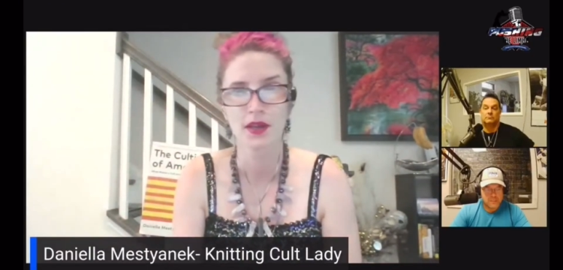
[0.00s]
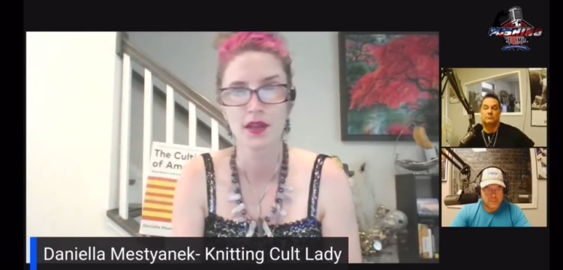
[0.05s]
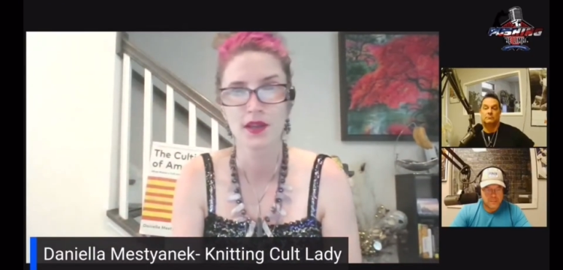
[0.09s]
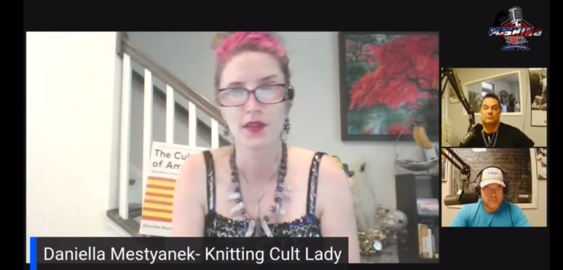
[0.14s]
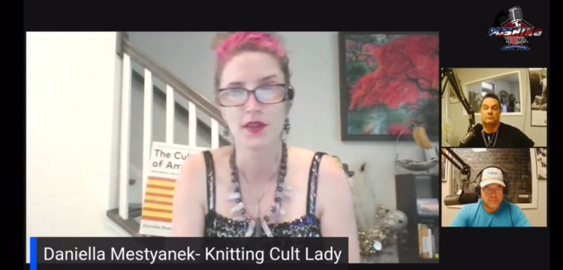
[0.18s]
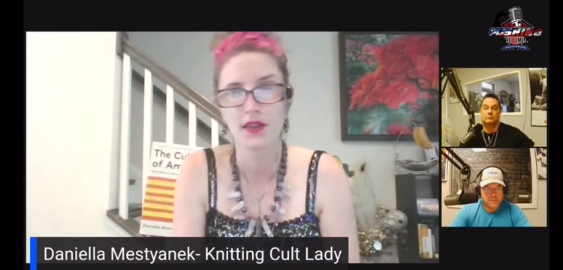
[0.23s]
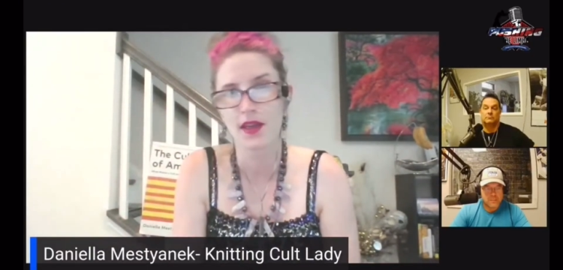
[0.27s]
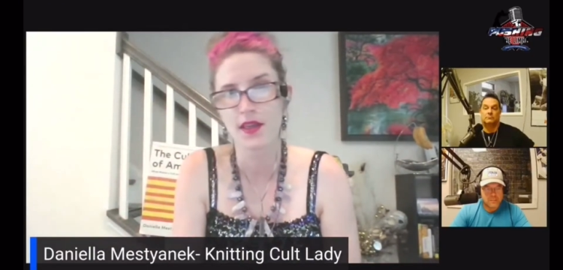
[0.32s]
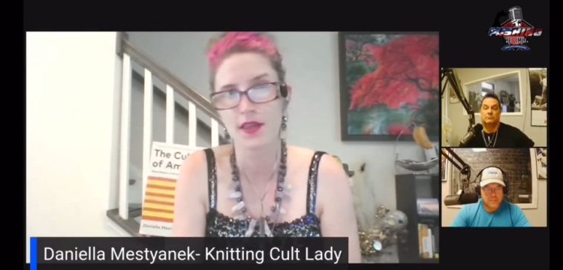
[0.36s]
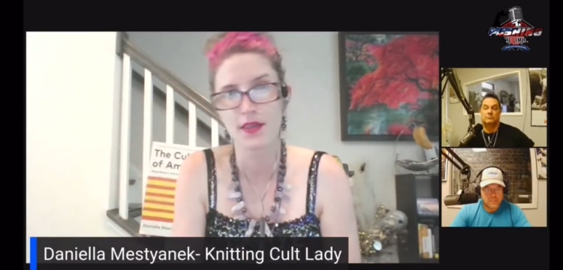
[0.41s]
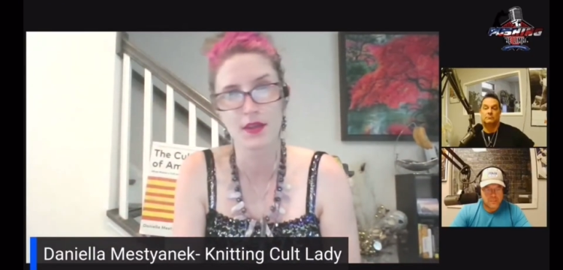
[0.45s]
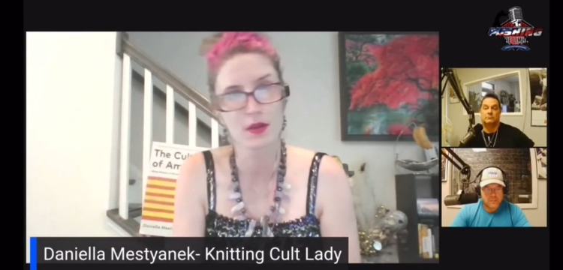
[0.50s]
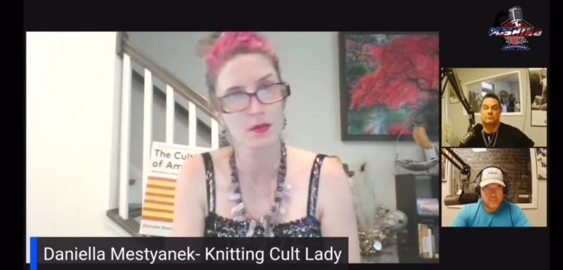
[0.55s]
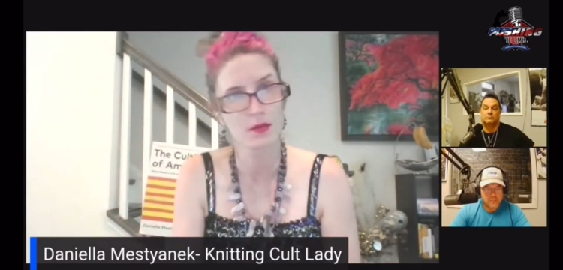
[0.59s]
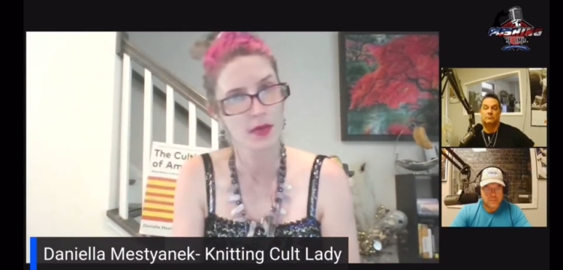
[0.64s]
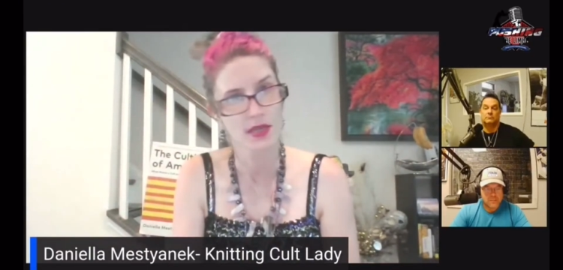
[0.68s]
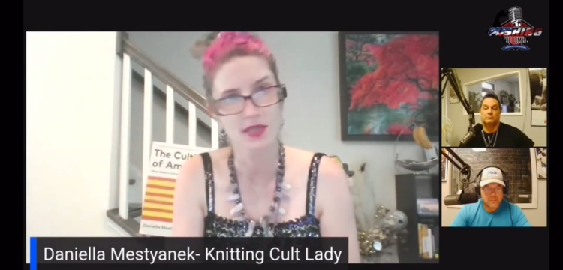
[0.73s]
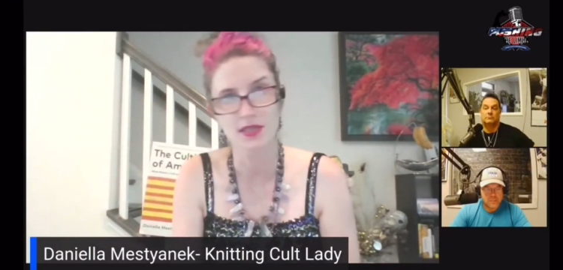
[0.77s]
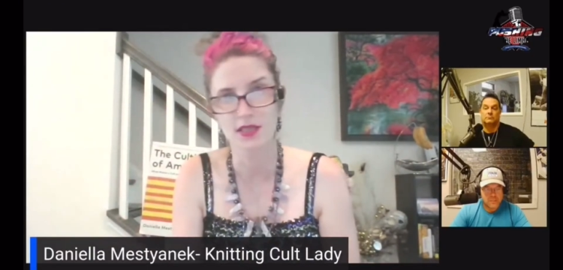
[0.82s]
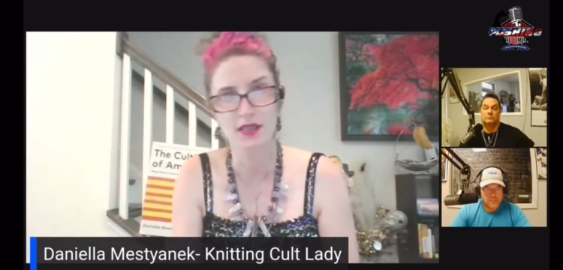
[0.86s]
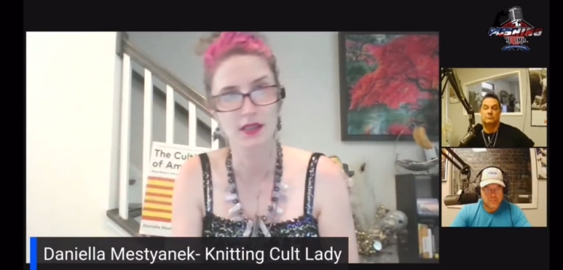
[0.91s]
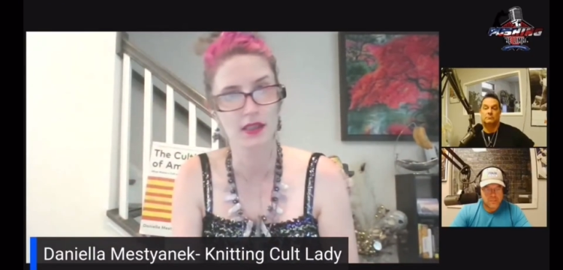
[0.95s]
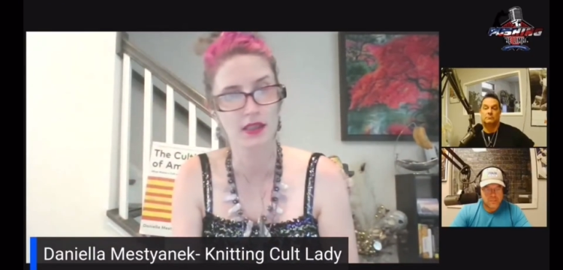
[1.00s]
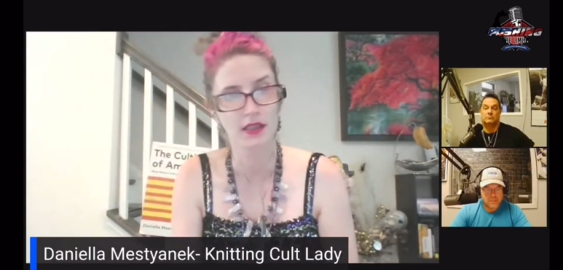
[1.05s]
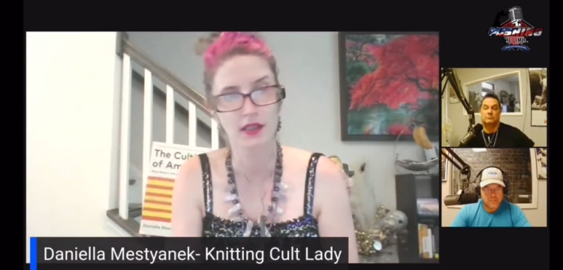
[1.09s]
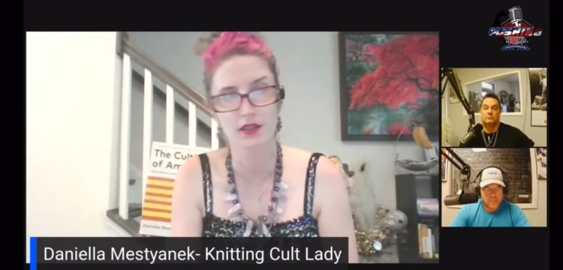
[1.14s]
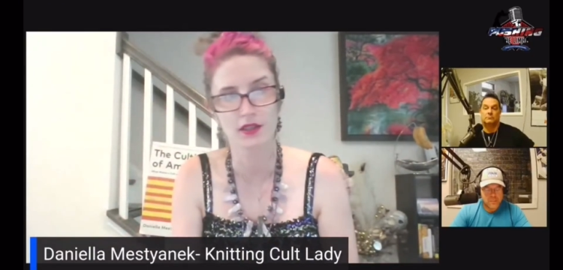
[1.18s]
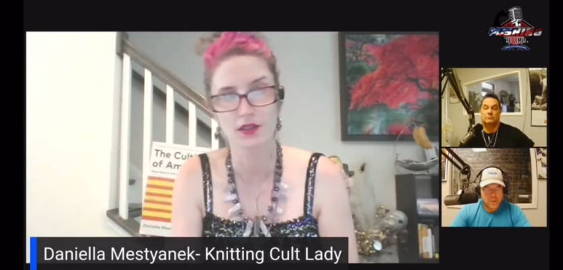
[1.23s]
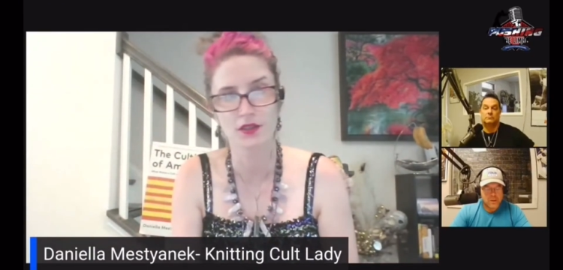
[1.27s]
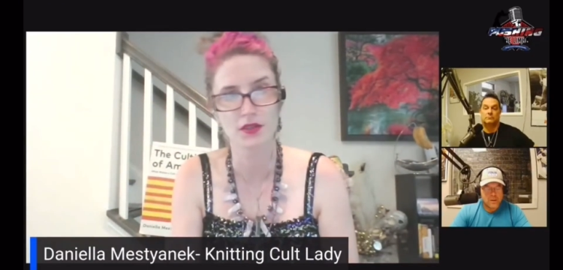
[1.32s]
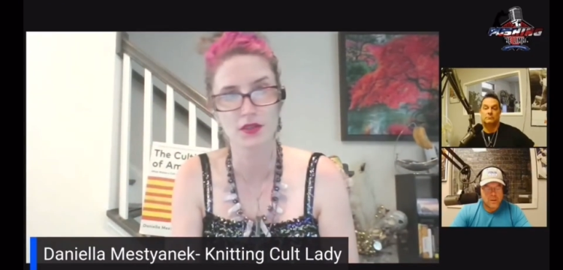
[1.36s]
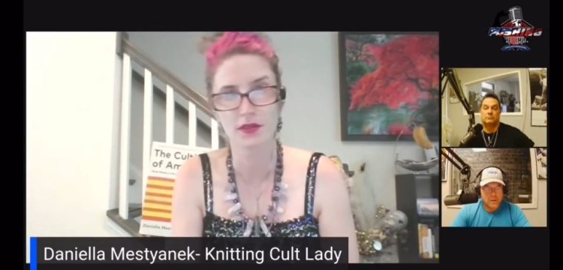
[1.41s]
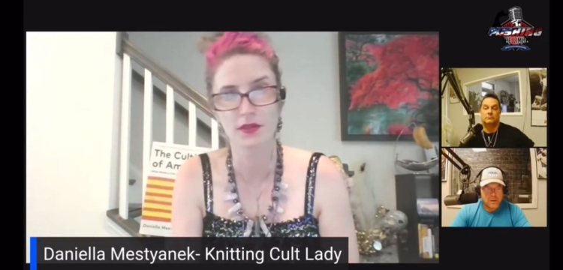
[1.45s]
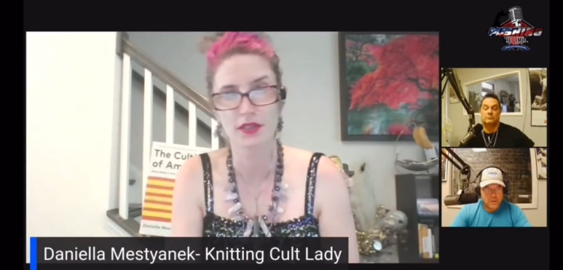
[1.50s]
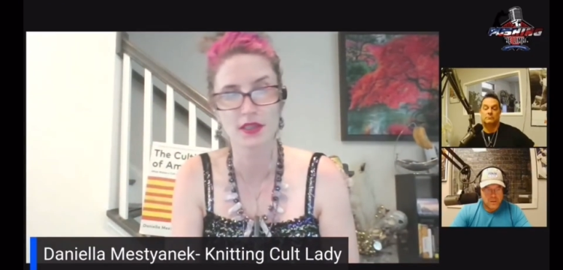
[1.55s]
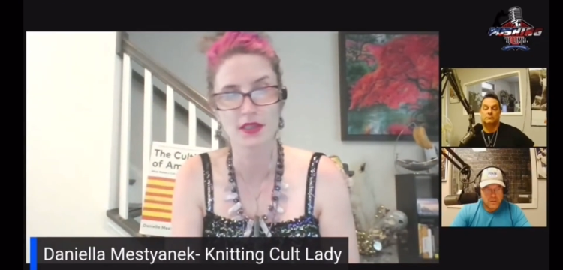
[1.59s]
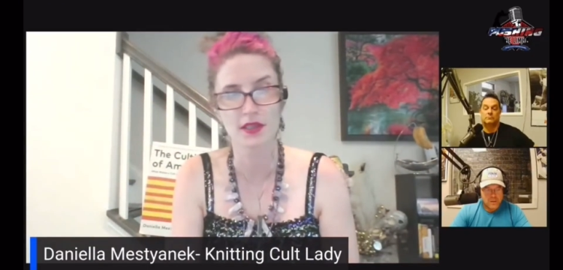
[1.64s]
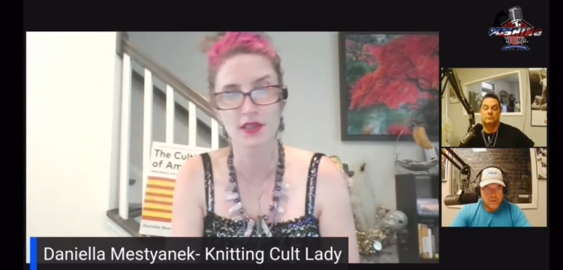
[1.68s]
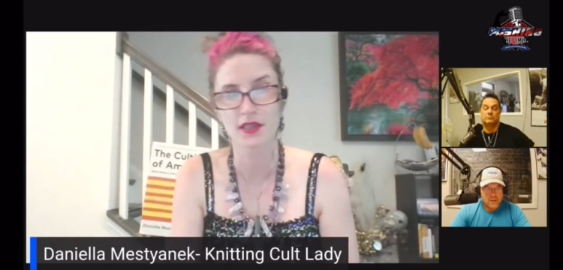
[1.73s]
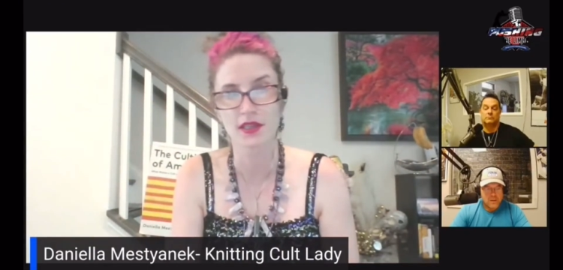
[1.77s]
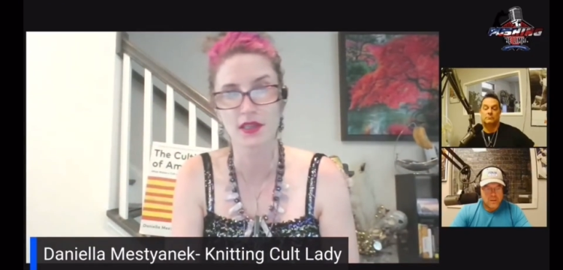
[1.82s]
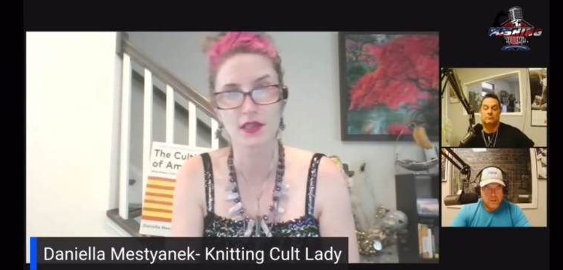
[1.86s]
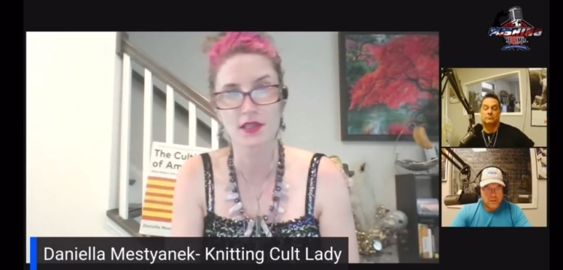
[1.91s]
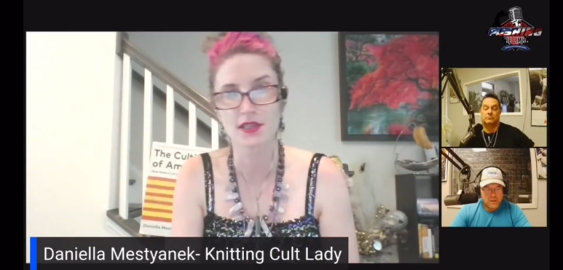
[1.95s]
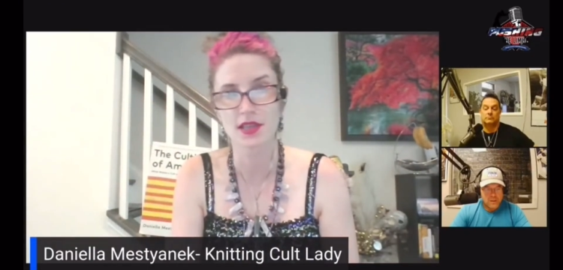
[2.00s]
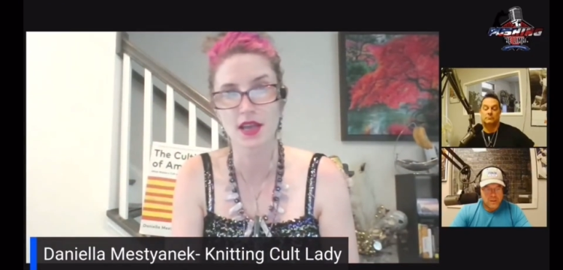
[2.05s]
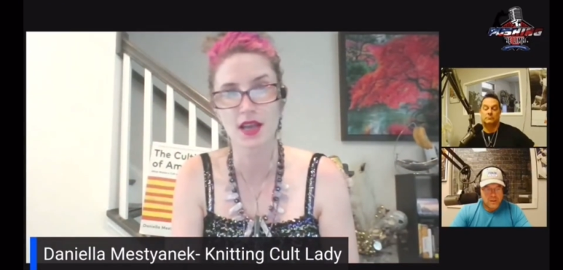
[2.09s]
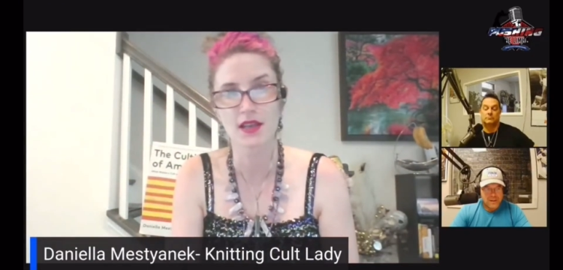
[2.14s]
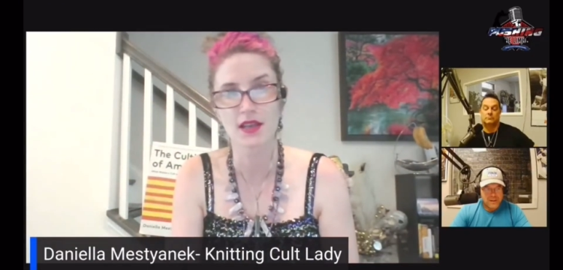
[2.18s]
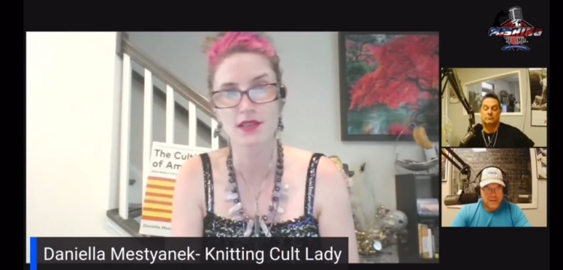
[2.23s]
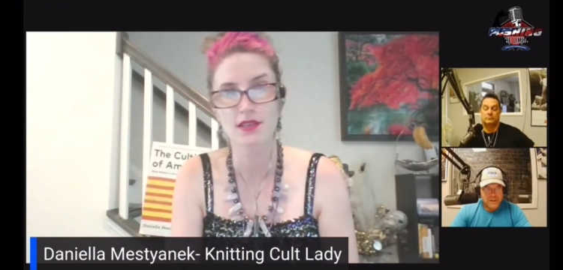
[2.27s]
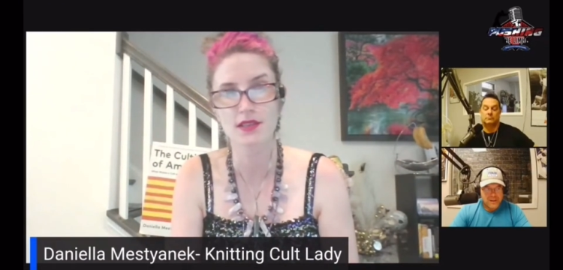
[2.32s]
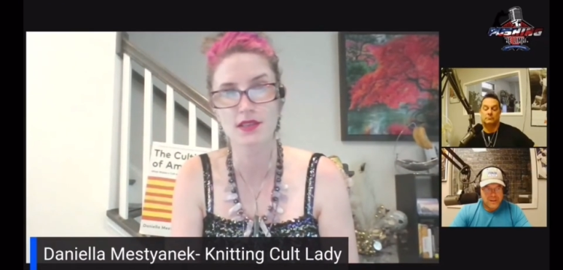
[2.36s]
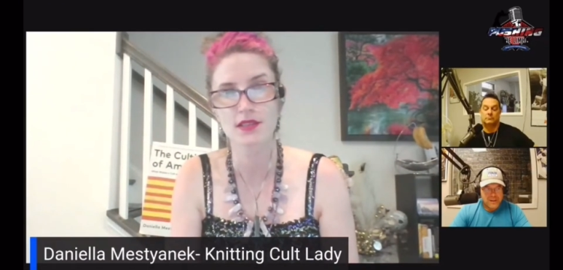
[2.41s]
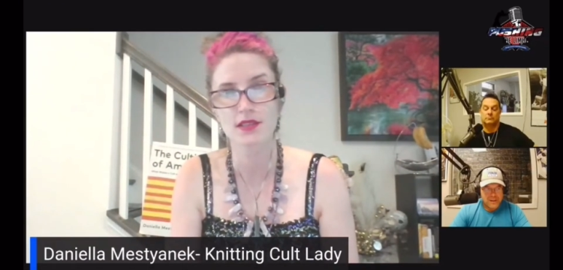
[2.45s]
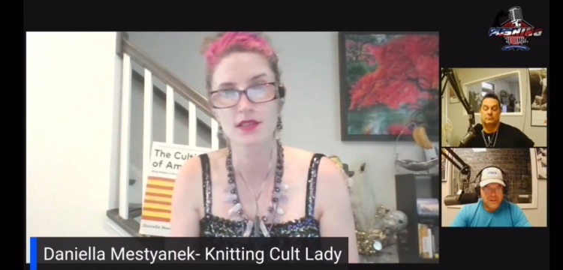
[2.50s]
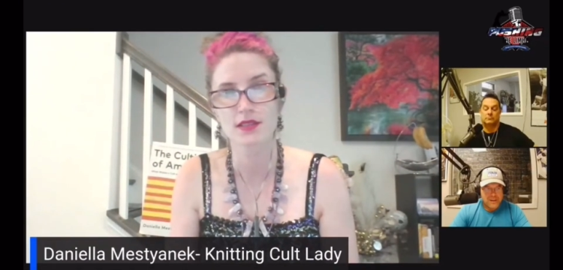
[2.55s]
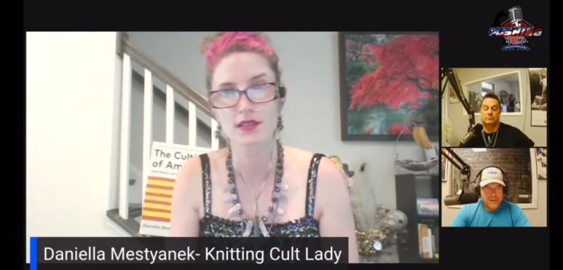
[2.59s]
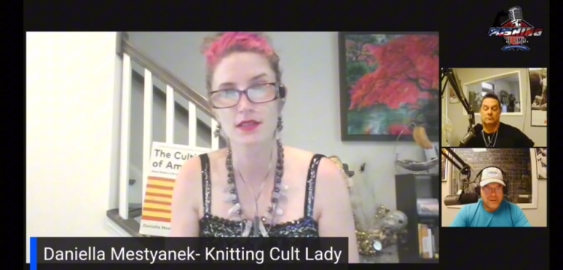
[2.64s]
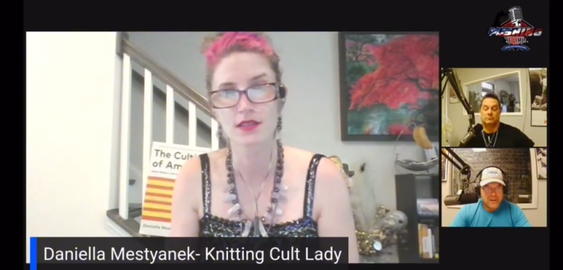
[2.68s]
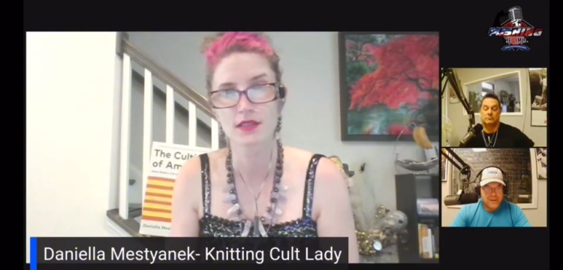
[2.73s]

that they're basically going to do anything he says.